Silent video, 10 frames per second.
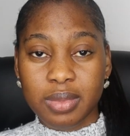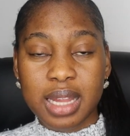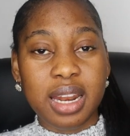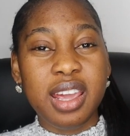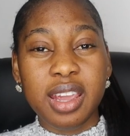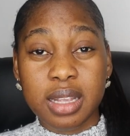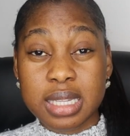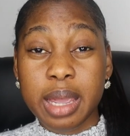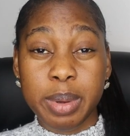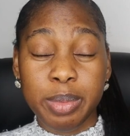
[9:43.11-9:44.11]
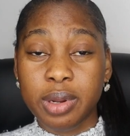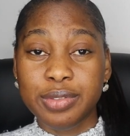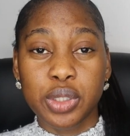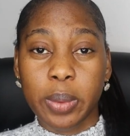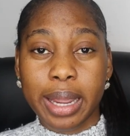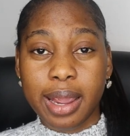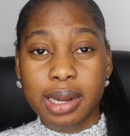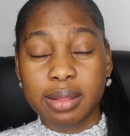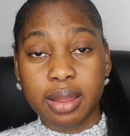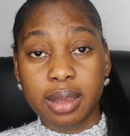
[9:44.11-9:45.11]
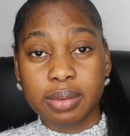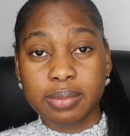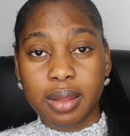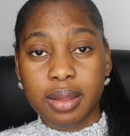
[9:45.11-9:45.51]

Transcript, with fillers: then he is capable of doing anything.